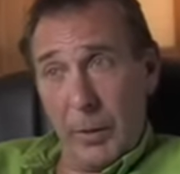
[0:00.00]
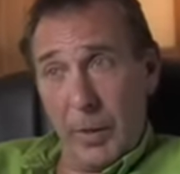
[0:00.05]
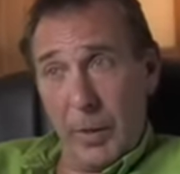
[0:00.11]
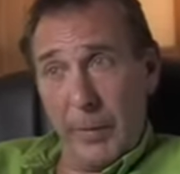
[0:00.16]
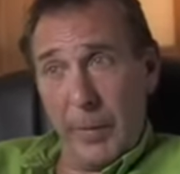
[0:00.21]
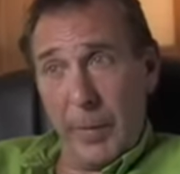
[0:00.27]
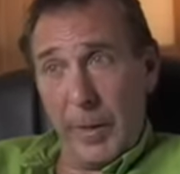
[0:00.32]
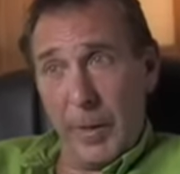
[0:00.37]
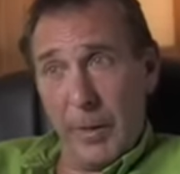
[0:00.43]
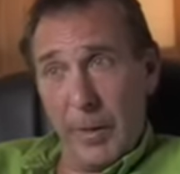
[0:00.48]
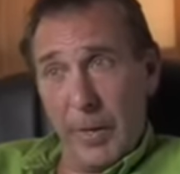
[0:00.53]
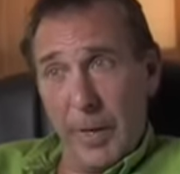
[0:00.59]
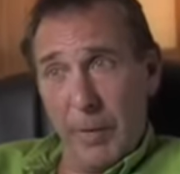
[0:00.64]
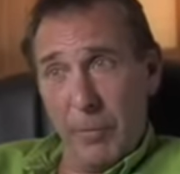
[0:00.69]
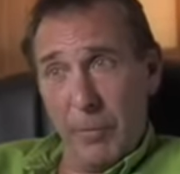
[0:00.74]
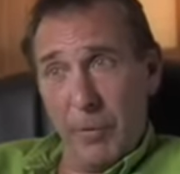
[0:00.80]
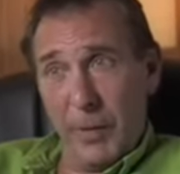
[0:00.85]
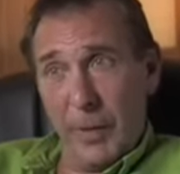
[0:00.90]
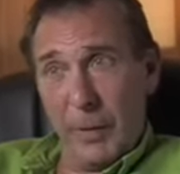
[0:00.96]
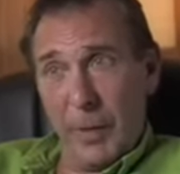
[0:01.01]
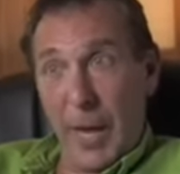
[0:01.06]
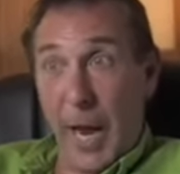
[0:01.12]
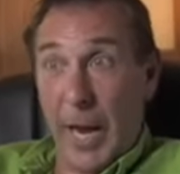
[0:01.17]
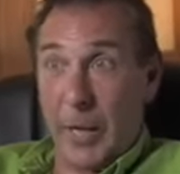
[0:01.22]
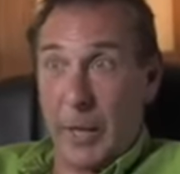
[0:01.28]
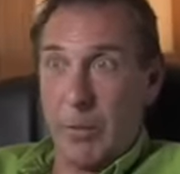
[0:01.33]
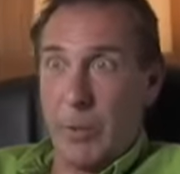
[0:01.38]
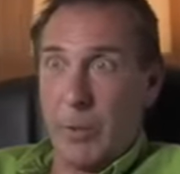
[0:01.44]
AMA didn't have really
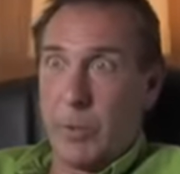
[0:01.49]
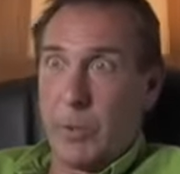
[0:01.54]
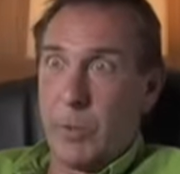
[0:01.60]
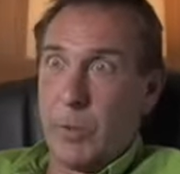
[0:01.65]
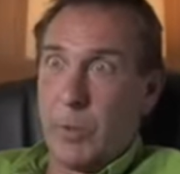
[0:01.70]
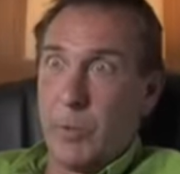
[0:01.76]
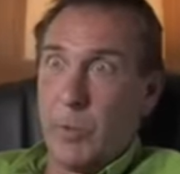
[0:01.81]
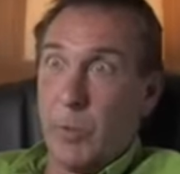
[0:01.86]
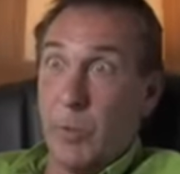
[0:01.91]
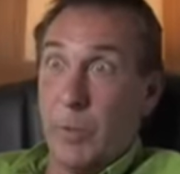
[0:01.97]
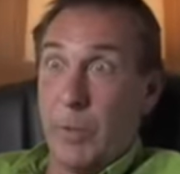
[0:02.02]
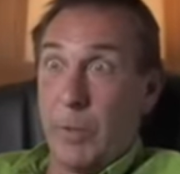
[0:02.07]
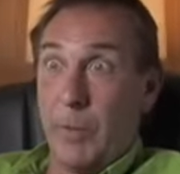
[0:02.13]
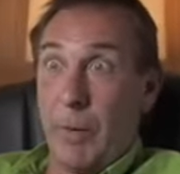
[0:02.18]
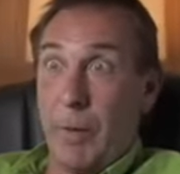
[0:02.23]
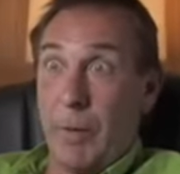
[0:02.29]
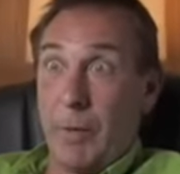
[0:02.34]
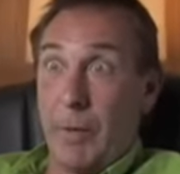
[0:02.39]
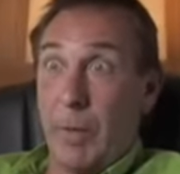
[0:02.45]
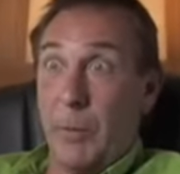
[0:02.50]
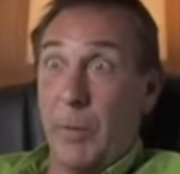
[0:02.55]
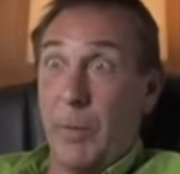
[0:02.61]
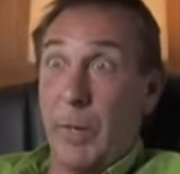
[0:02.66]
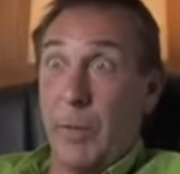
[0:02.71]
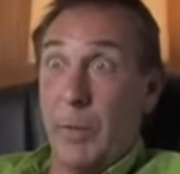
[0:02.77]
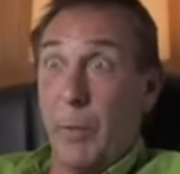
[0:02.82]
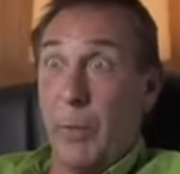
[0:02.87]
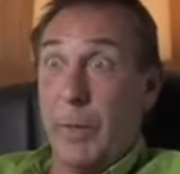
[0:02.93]
accurate scores of everything. We
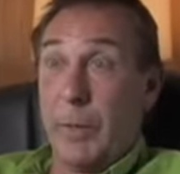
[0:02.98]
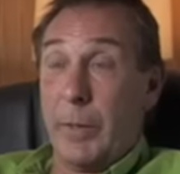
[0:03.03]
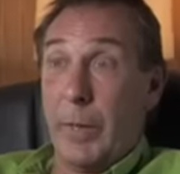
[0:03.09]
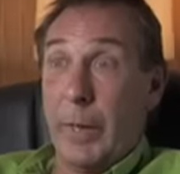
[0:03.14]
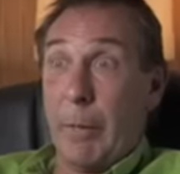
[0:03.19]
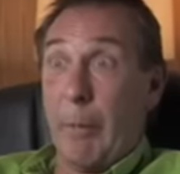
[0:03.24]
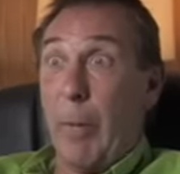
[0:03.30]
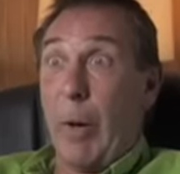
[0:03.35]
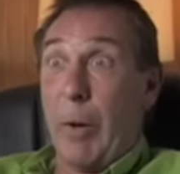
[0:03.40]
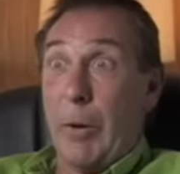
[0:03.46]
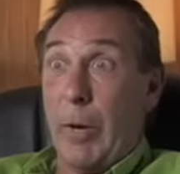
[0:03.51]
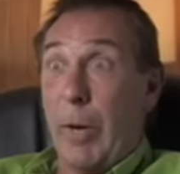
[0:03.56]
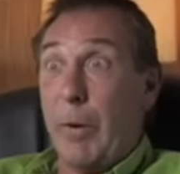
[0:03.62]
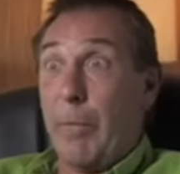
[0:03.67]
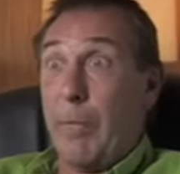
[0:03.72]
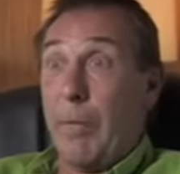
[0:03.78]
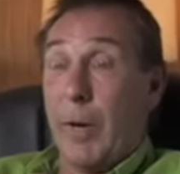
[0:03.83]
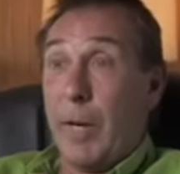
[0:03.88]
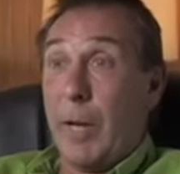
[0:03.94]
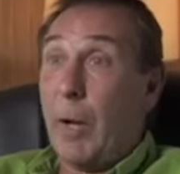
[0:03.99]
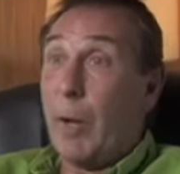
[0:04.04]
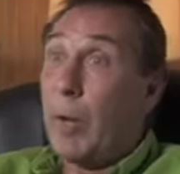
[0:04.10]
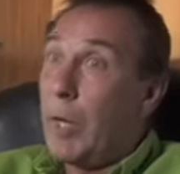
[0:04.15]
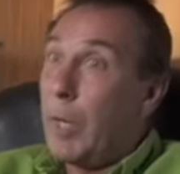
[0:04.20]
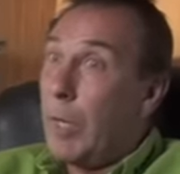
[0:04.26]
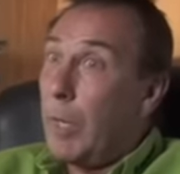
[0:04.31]
had to wait till like Monday to find out.